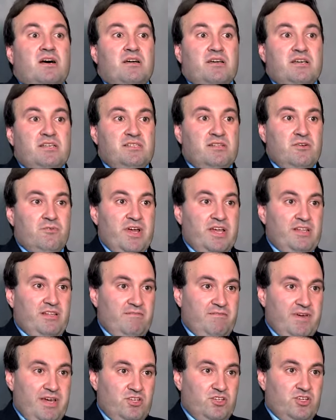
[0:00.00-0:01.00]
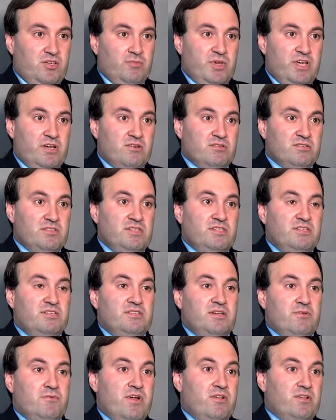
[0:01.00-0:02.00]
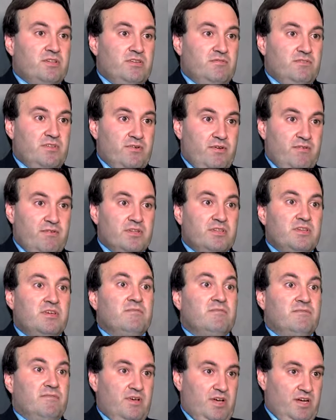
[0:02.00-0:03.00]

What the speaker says: is the rate of aging, because this is the relative derivative